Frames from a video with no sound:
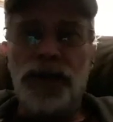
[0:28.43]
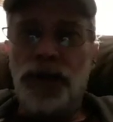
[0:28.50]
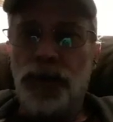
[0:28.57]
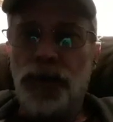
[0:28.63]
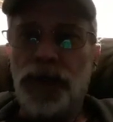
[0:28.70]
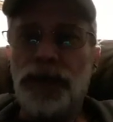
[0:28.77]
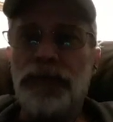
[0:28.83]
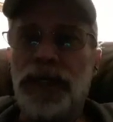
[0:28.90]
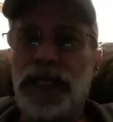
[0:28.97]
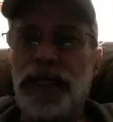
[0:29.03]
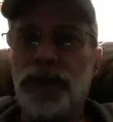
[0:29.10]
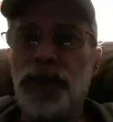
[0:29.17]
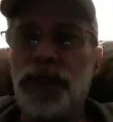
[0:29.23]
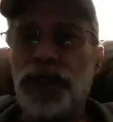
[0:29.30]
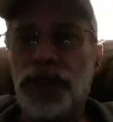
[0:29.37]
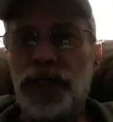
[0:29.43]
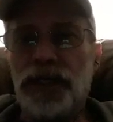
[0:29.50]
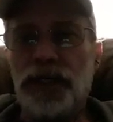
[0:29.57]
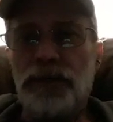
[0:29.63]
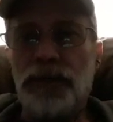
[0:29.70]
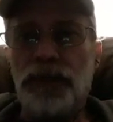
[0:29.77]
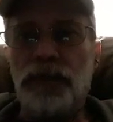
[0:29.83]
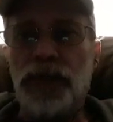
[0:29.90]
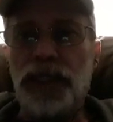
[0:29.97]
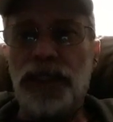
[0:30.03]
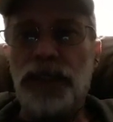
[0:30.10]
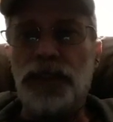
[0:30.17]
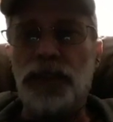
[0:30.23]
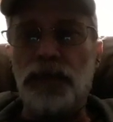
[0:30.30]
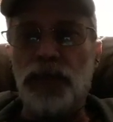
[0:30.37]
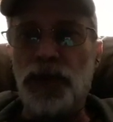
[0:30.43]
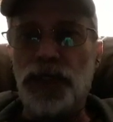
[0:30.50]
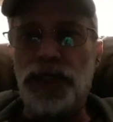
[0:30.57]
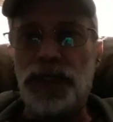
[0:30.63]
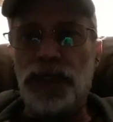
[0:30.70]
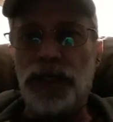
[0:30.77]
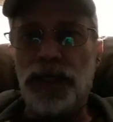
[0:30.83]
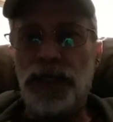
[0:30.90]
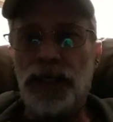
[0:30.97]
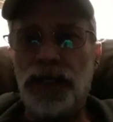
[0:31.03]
what many would term a political prisoner,